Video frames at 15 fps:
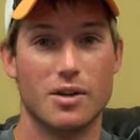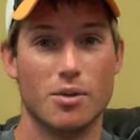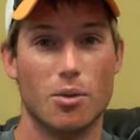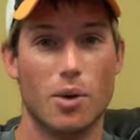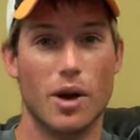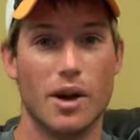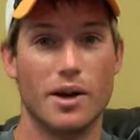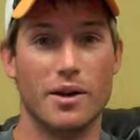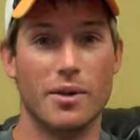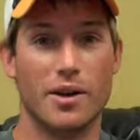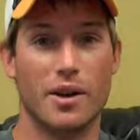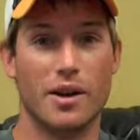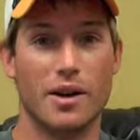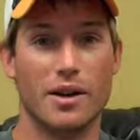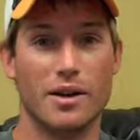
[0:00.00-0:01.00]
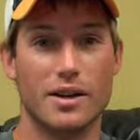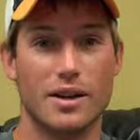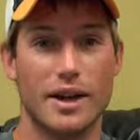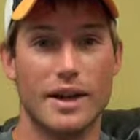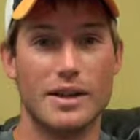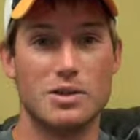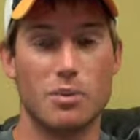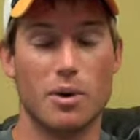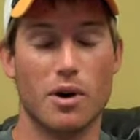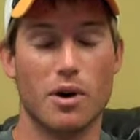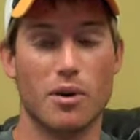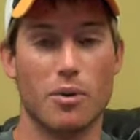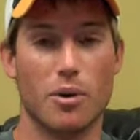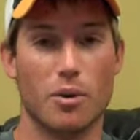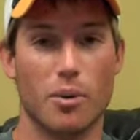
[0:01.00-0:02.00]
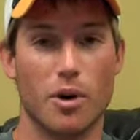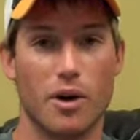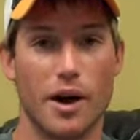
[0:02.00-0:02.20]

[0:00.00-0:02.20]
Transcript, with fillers: way to gauge where we're